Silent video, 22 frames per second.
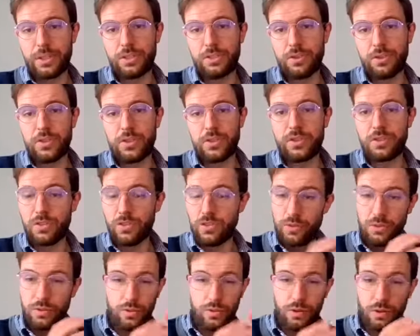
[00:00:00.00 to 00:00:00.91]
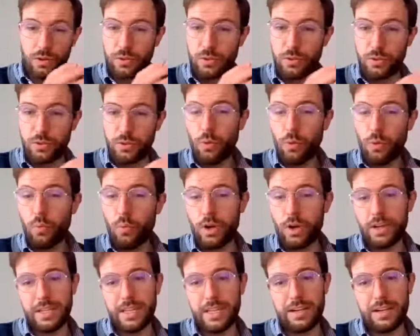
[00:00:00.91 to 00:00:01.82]
Because you don't
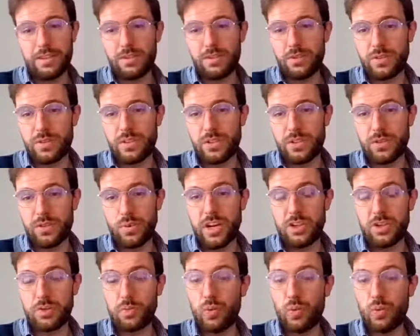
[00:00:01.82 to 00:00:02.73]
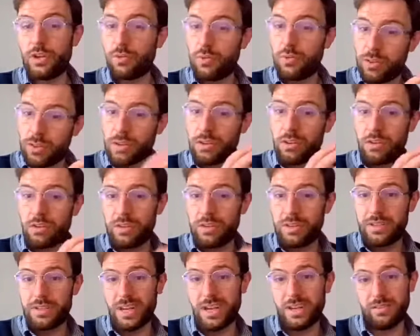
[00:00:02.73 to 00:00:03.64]
want to get into a situation where you think you're
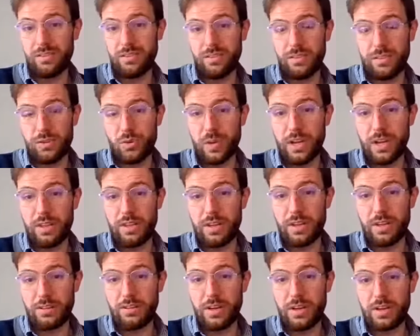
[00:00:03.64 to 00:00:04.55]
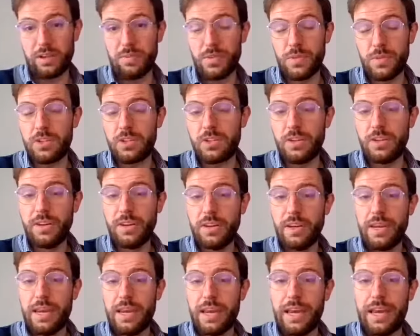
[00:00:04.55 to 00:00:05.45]
entitled to 20,000 Rand commission
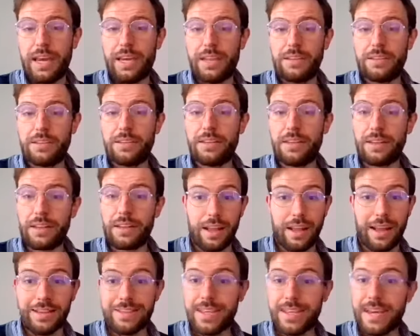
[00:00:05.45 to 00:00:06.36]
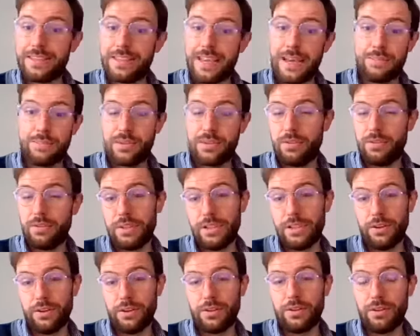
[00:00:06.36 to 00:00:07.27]
and the client has
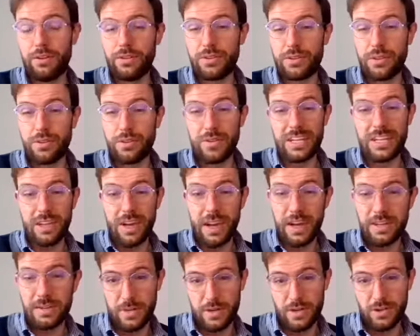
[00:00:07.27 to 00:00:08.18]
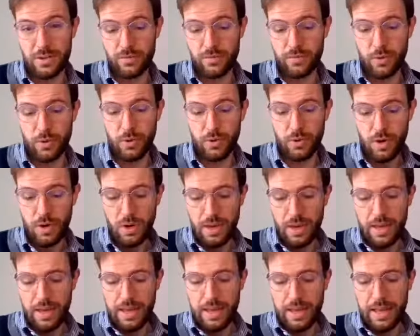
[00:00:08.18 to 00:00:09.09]
absolutely no clue. It's going to be nightmarish for
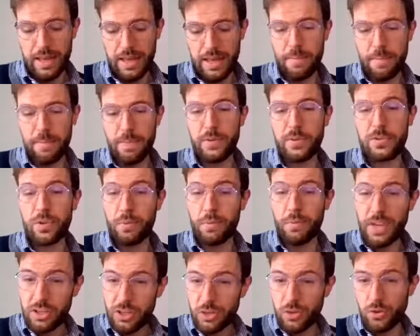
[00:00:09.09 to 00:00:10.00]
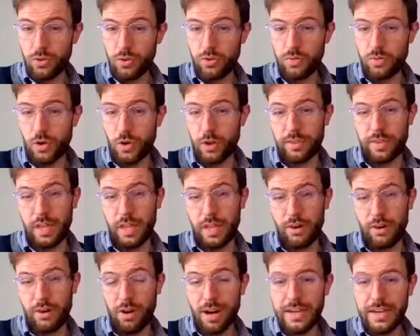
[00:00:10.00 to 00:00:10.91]
you. So make sure you've got that
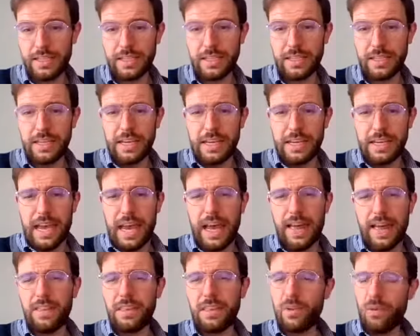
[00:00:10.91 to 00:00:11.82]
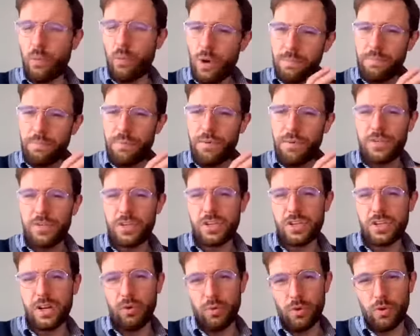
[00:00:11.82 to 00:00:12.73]
in writing. And then the one
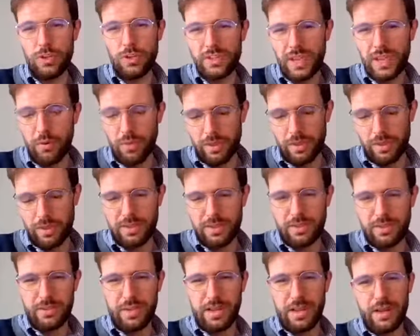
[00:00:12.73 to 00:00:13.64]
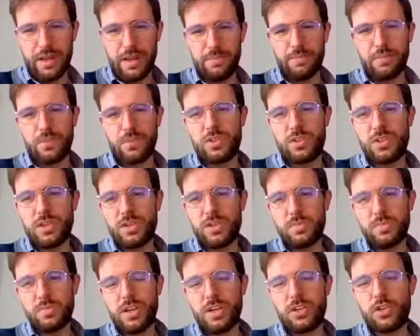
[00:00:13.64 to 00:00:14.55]
provision I would say with this,
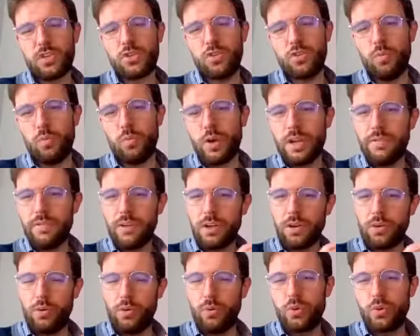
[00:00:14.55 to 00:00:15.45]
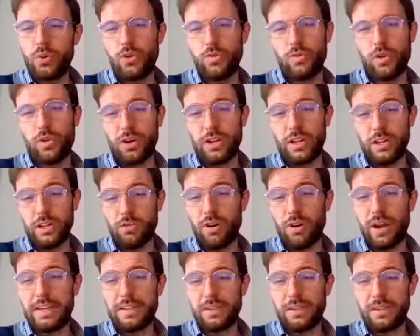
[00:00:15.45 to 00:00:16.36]
just make sure whatever clause you've got in
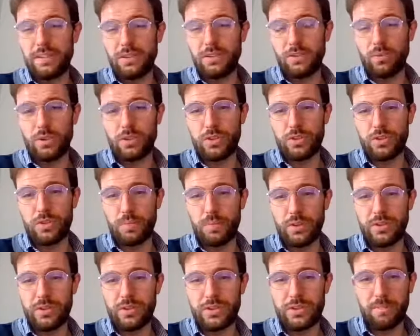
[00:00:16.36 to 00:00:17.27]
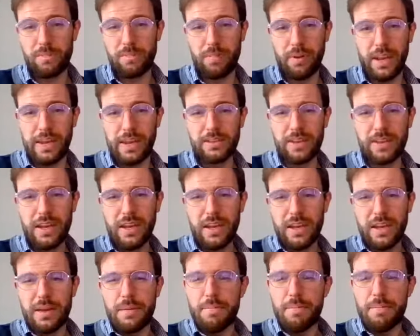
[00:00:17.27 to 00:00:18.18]
writing in order to put this in place,
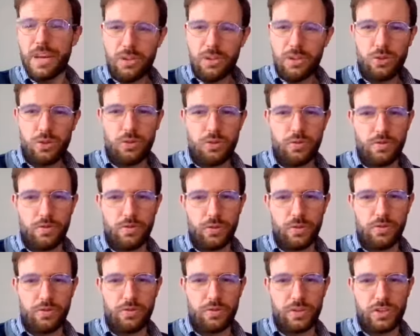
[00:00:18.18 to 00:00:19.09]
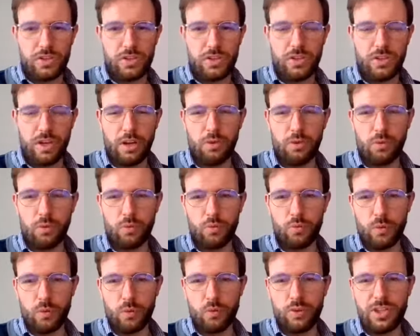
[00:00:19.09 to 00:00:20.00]
make sure you've just done your
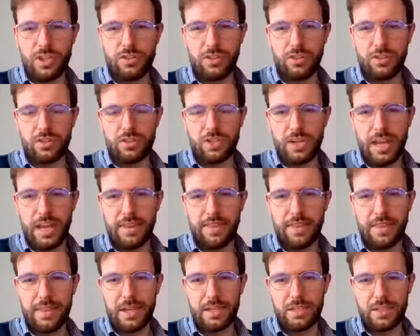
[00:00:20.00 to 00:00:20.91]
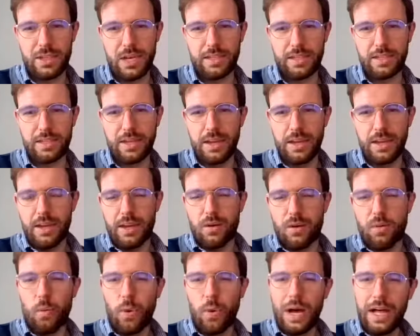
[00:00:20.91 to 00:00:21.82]
research and had that checked.
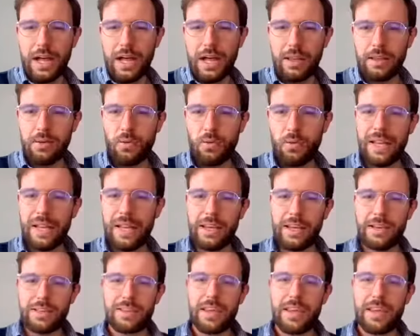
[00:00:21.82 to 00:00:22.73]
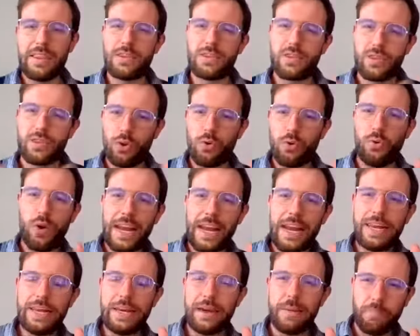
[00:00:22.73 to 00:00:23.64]
While I said there's not
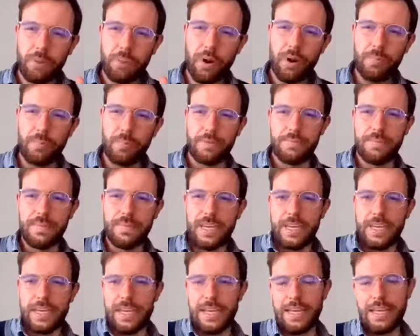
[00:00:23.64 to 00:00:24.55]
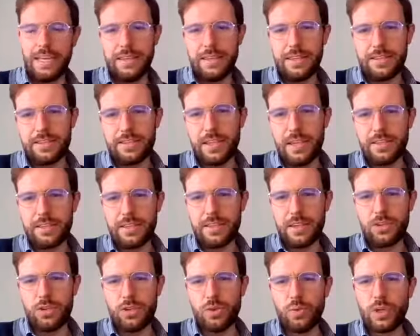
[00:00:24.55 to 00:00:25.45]
really a problem in the sense
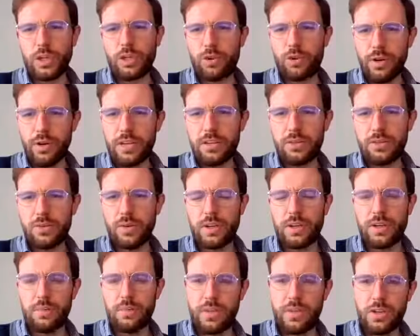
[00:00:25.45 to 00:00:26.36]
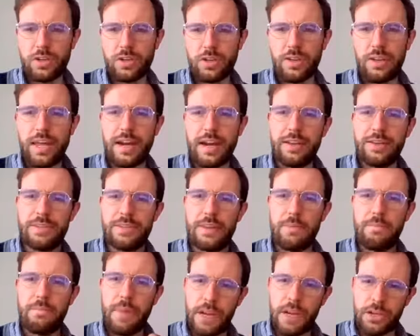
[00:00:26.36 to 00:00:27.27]
that you agree to a commission that is
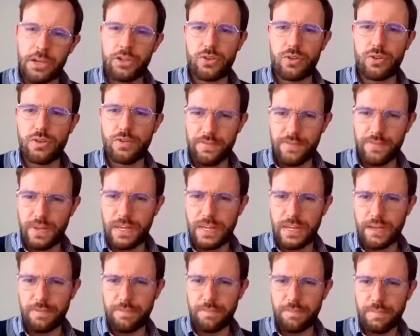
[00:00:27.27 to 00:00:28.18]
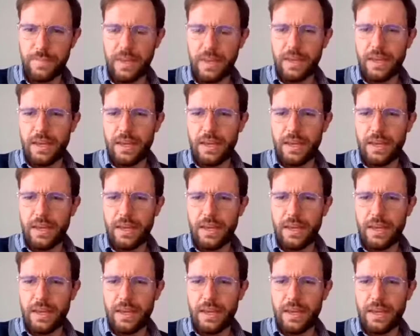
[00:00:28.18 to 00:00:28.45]
a monetary figure,